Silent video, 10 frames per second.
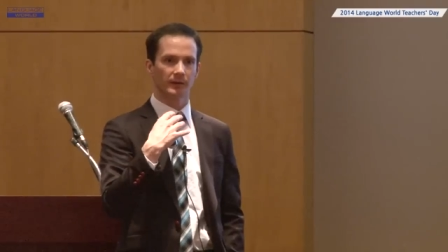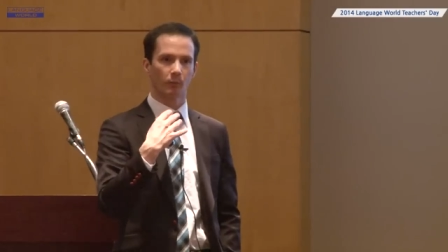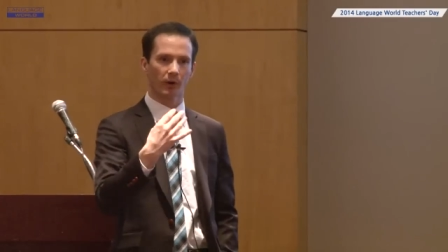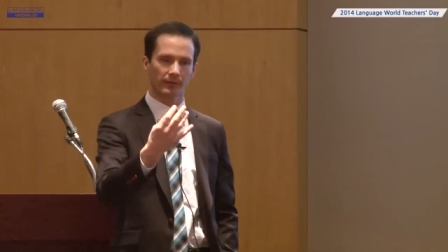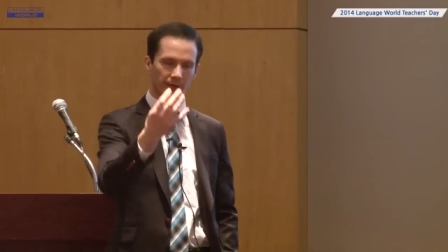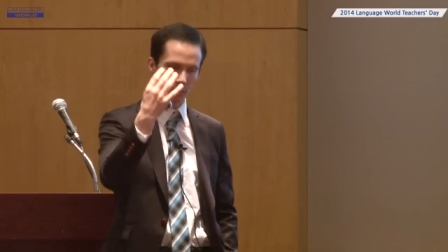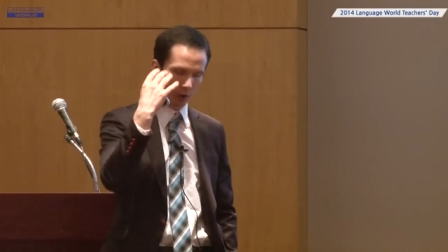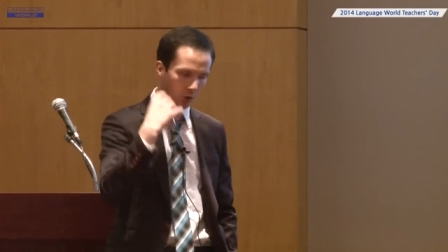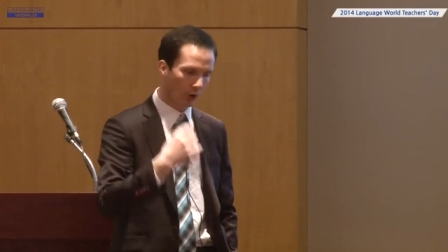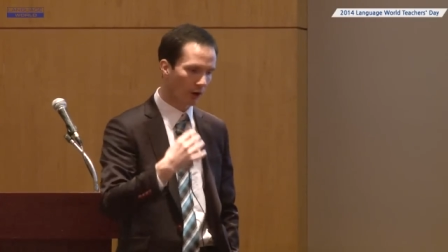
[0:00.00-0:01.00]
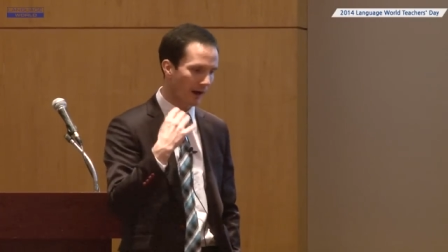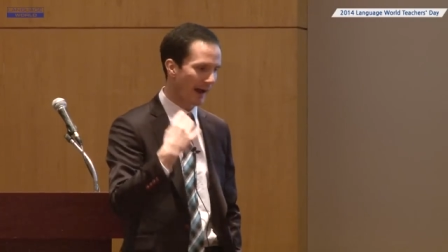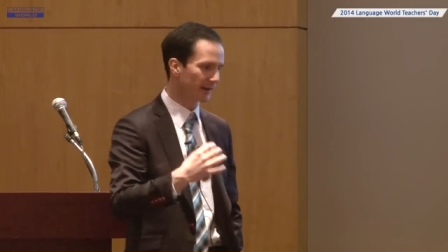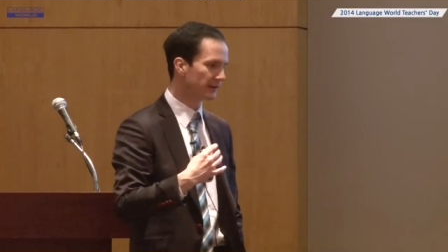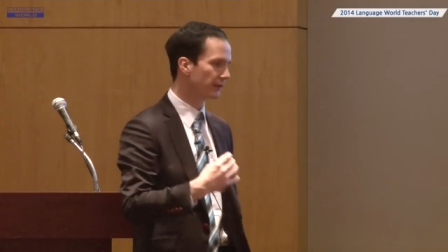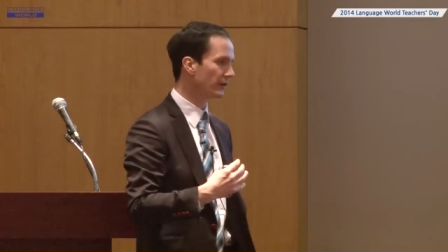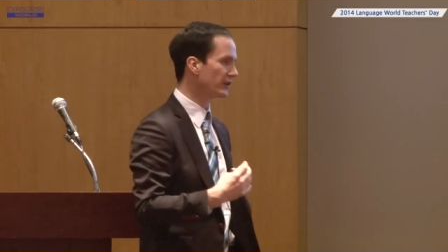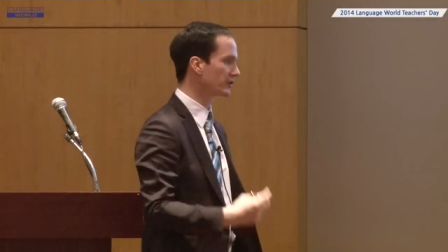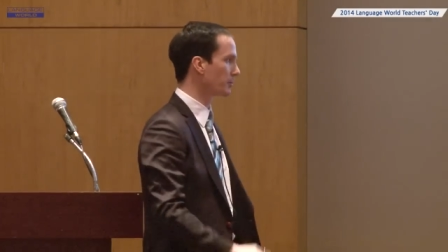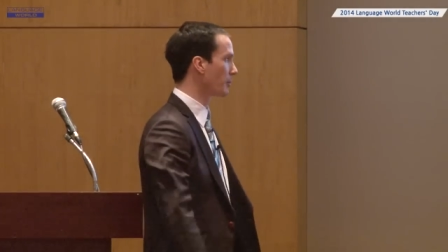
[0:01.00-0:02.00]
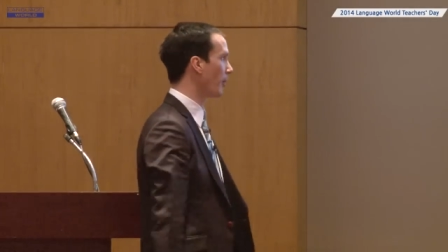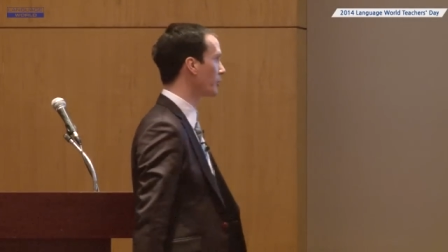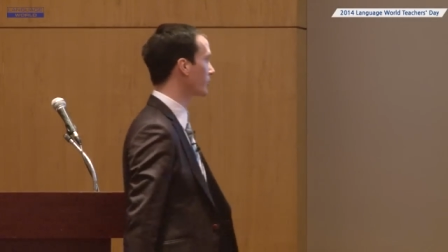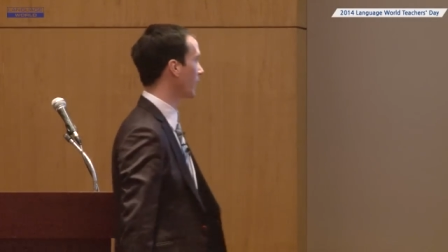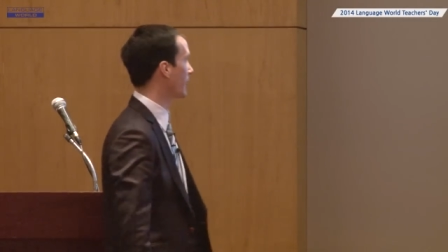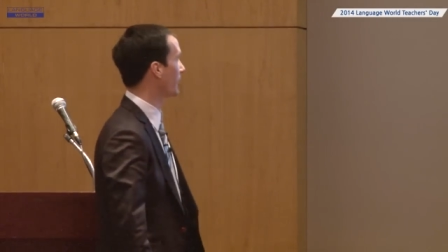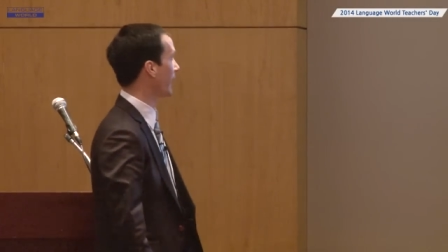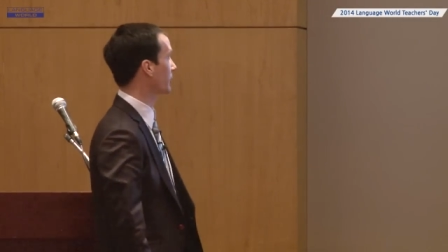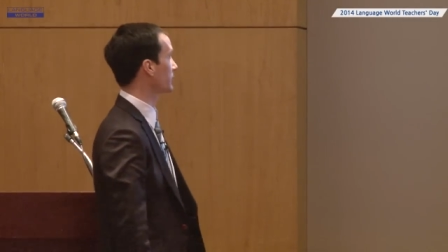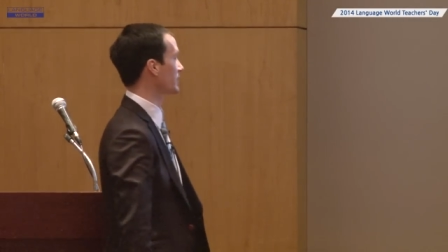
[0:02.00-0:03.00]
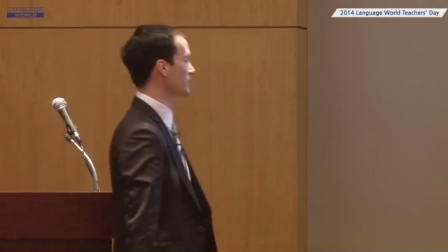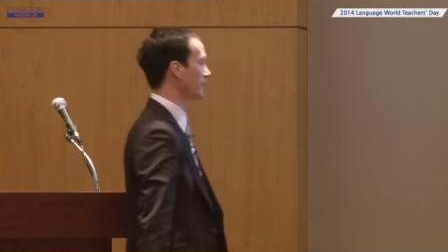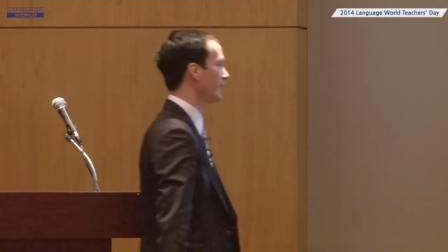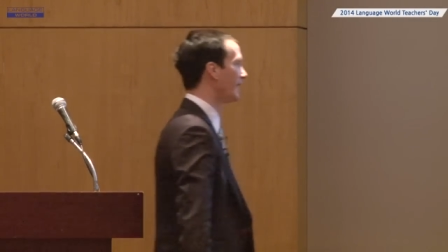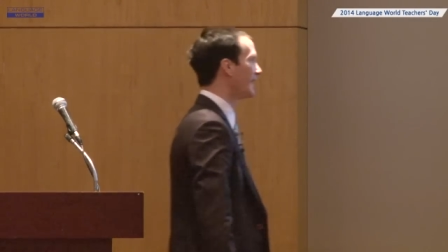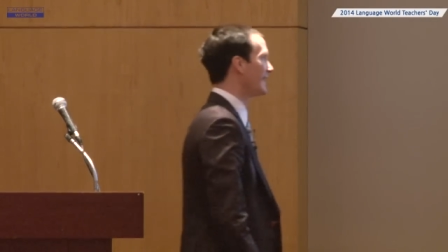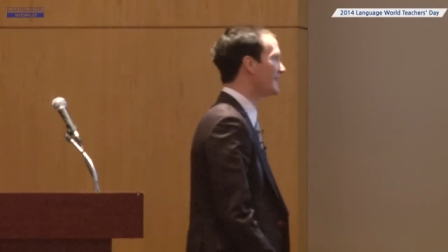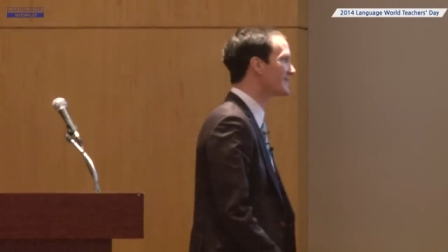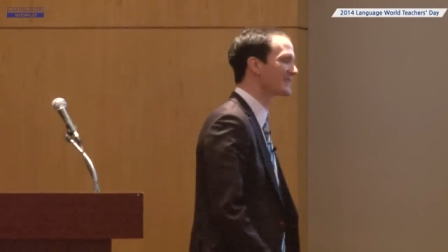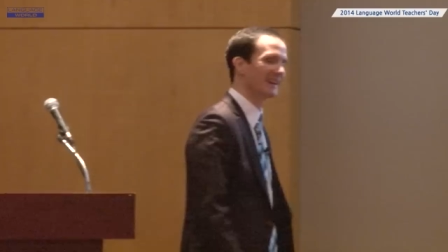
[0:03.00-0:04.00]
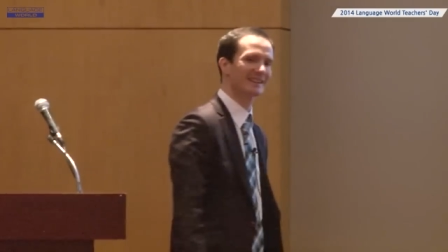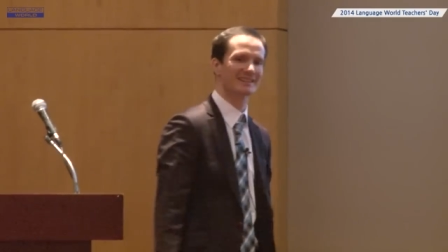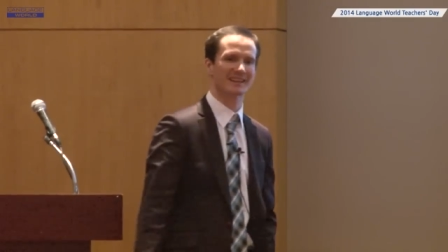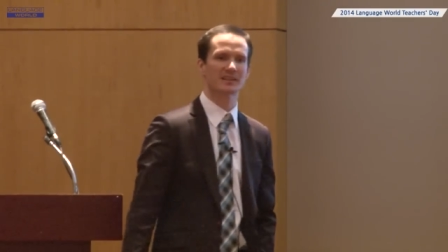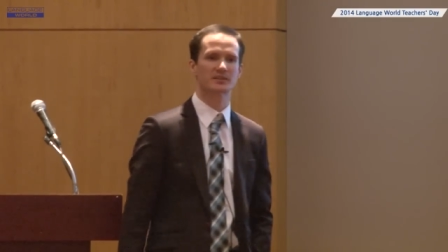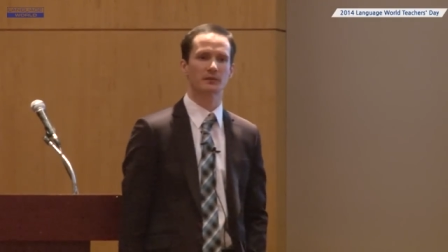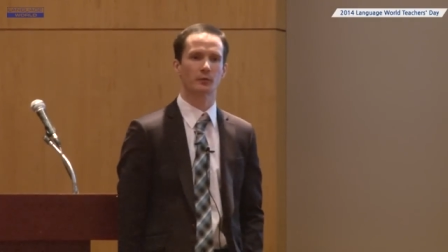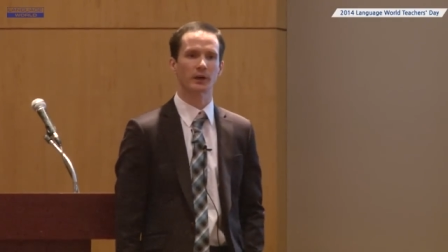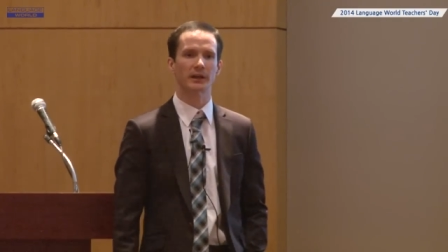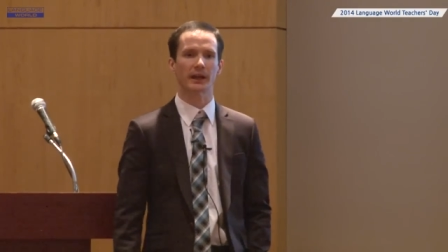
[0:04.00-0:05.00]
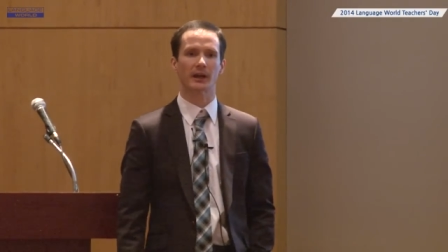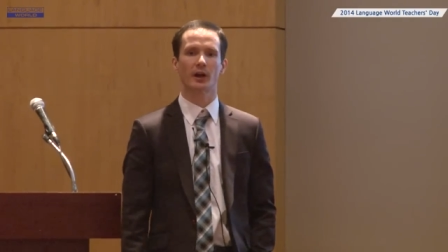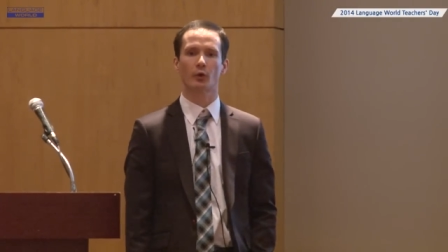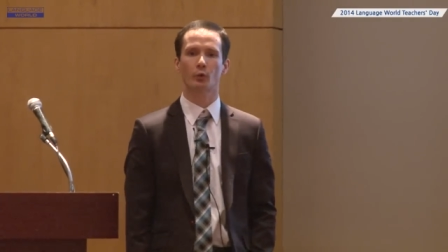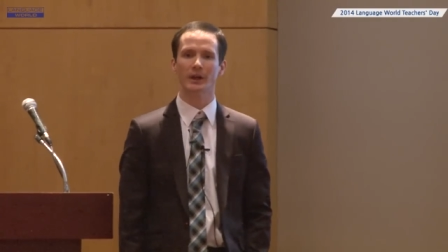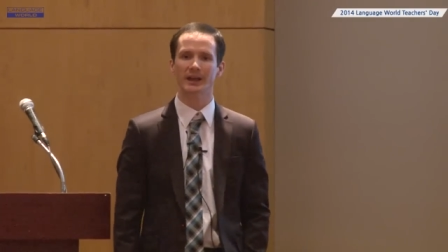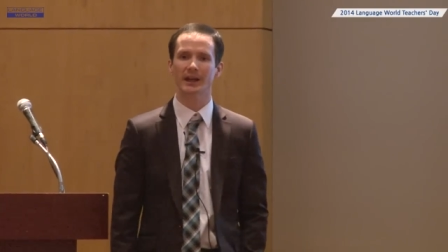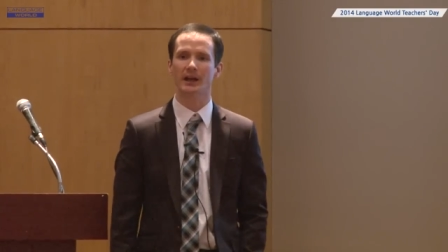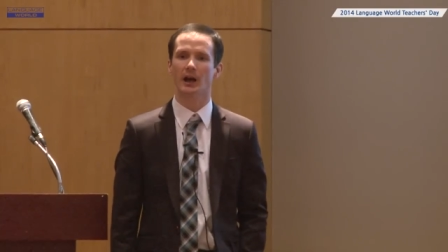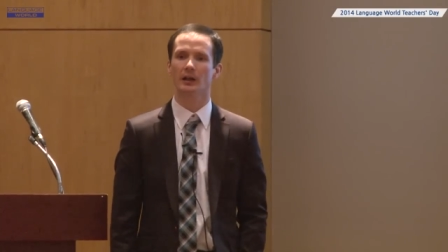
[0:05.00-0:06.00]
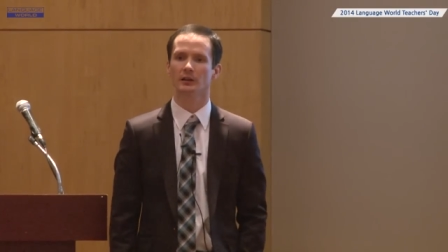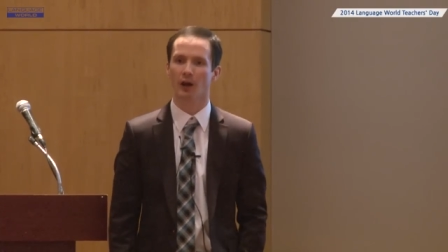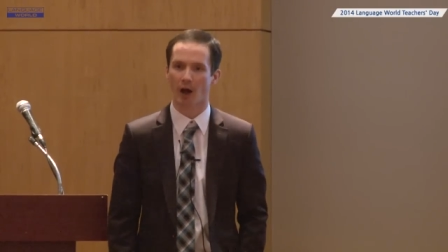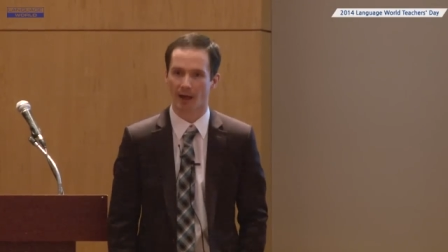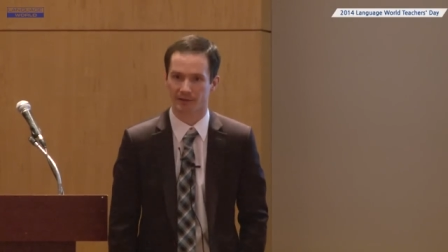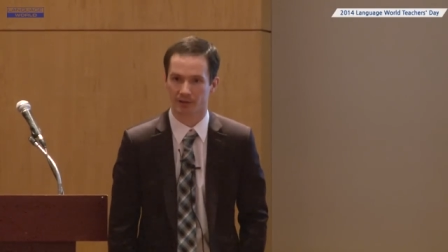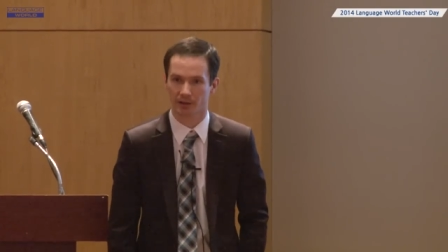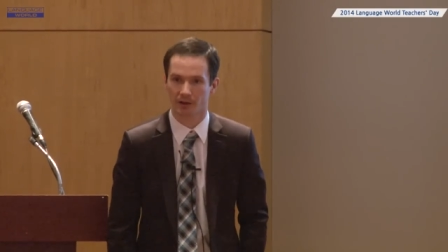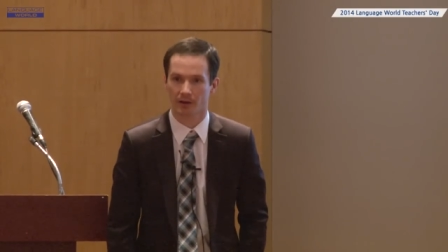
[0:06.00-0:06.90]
One of the core activities to promote grammar acquisition is extensive reading. Reading a lot.